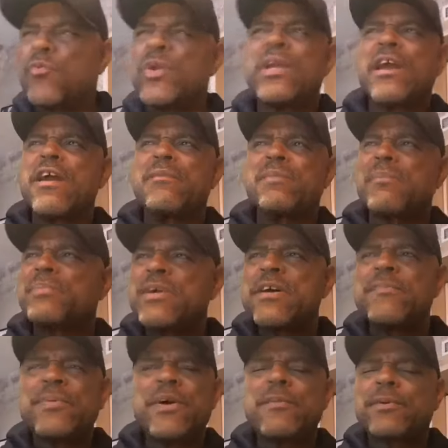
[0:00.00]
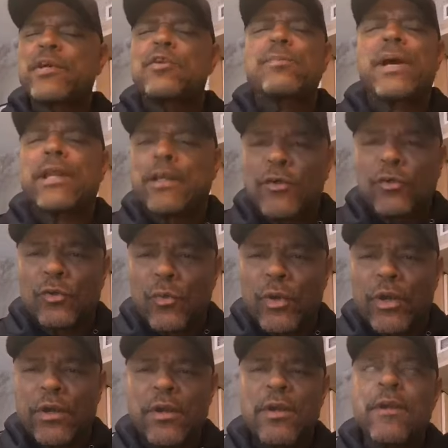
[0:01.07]
Everybody, bum, bum, couldn't nobody go
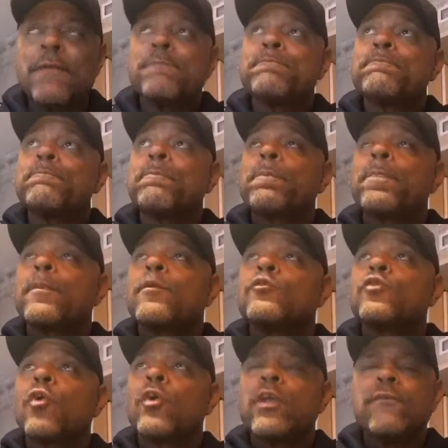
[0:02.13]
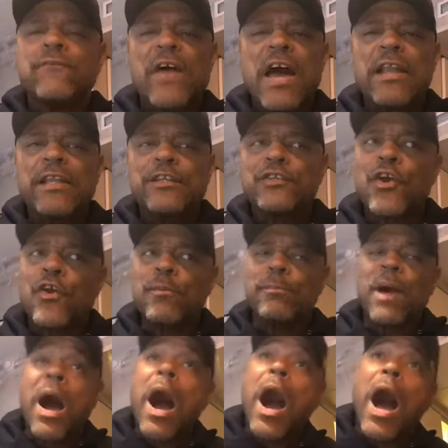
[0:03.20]
nowhere. So he finally turned
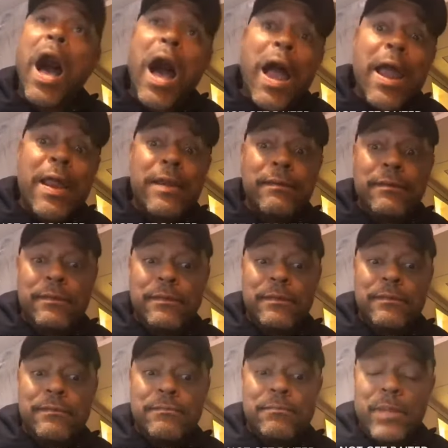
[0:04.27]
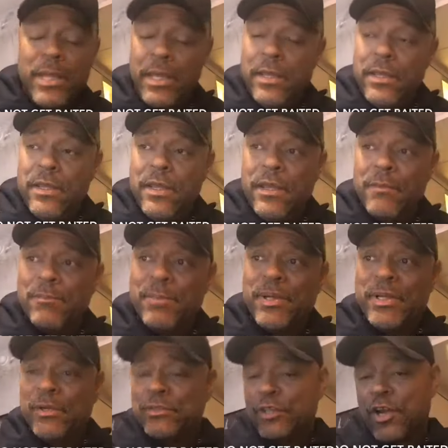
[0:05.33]
behind me, but
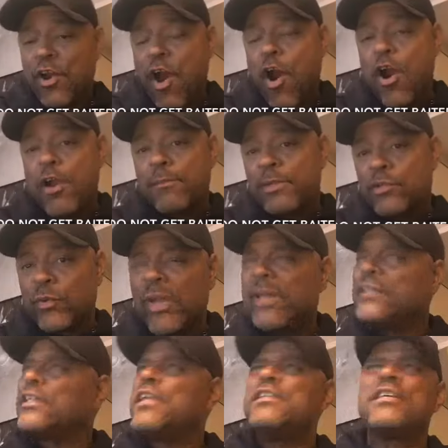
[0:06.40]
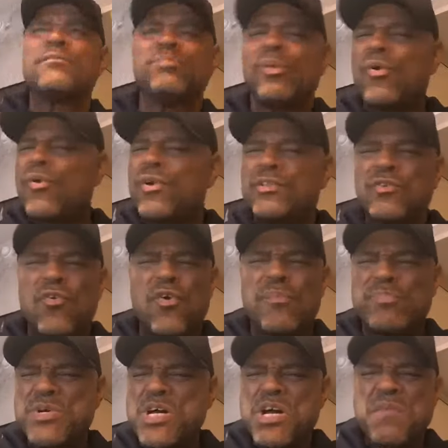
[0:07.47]
there was a car in between us. He just blowing his horn,
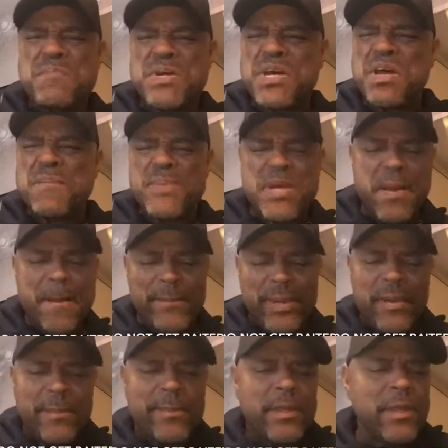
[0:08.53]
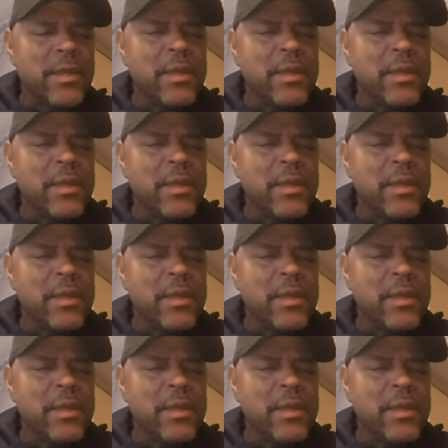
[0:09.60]
bum, bum, bum, bum.